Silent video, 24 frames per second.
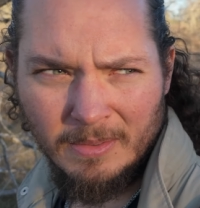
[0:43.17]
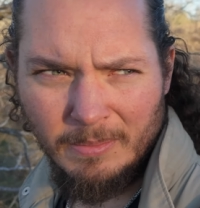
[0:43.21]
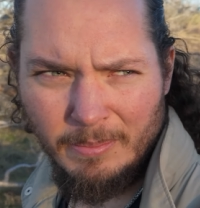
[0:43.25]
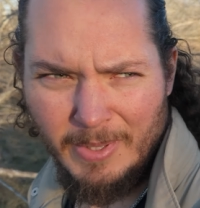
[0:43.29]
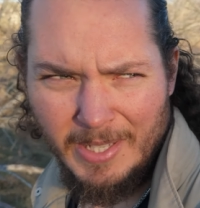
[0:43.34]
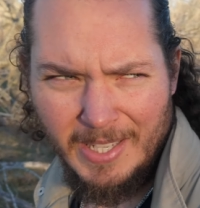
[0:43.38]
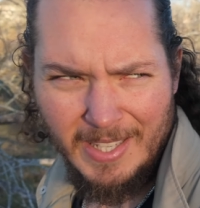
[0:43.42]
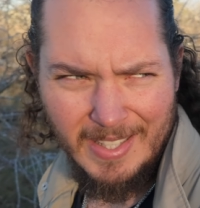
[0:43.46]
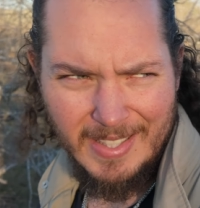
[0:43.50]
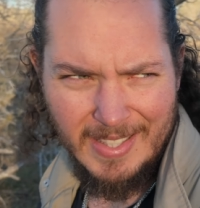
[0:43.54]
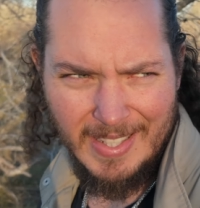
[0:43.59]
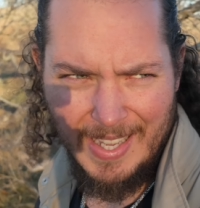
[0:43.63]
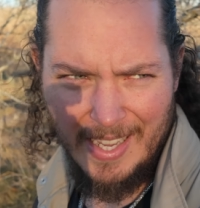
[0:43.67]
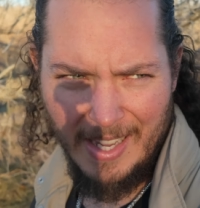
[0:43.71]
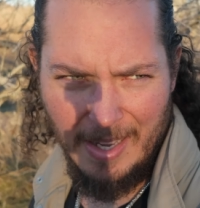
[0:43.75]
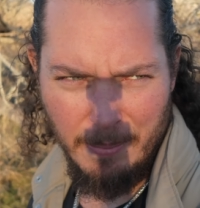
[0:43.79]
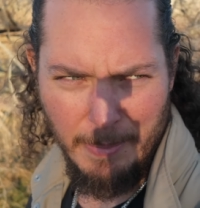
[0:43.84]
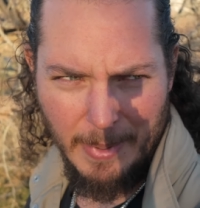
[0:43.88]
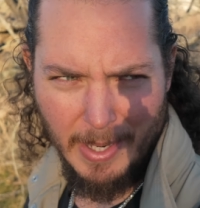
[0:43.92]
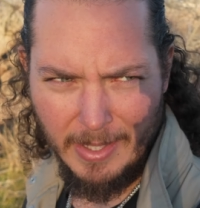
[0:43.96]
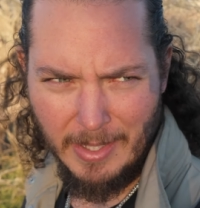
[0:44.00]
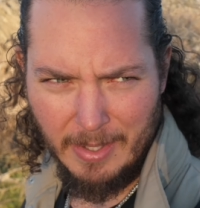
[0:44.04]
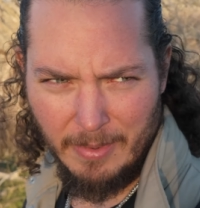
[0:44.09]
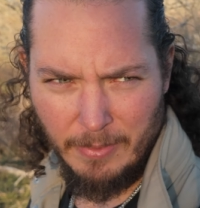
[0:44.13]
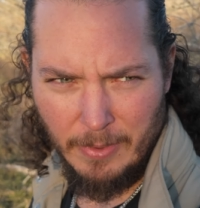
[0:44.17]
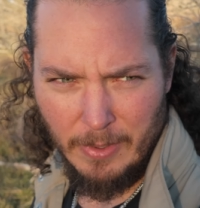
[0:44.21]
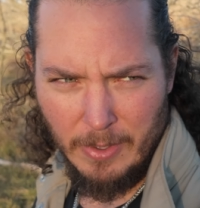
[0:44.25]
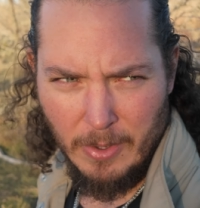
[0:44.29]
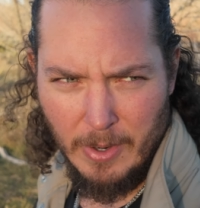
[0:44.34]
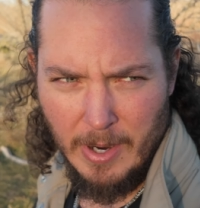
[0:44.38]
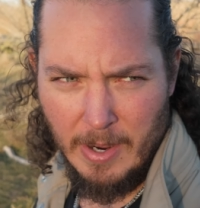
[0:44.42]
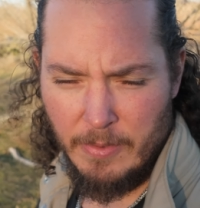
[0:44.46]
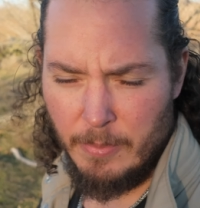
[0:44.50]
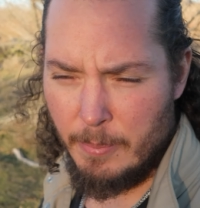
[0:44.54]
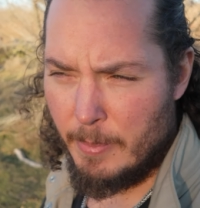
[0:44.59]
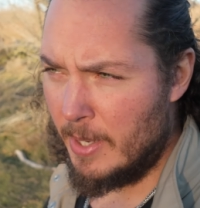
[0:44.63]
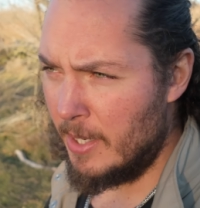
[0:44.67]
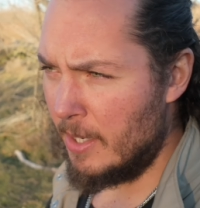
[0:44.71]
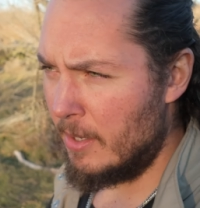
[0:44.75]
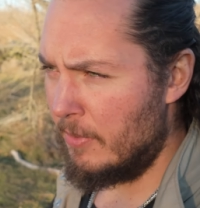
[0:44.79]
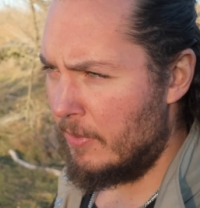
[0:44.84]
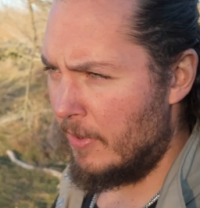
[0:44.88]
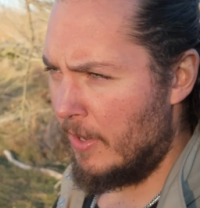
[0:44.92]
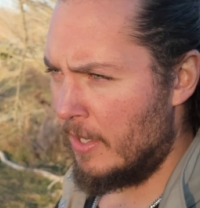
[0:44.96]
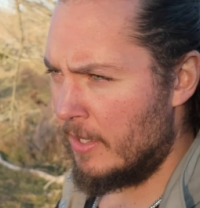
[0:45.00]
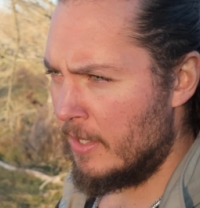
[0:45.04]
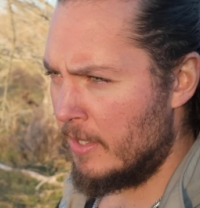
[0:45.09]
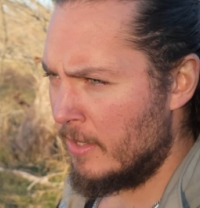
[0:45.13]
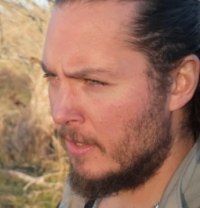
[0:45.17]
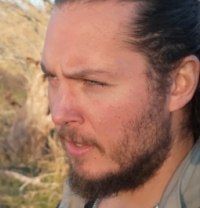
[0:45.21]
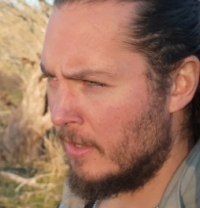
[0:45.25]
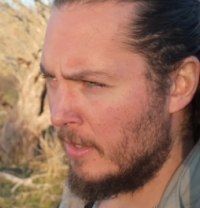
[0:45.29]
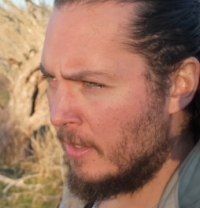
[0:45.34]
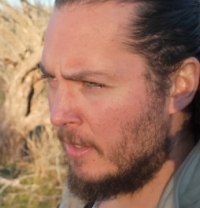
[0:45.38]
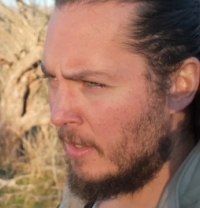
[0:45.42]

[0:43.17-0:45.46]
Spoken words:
because I mainly photograph megafauna,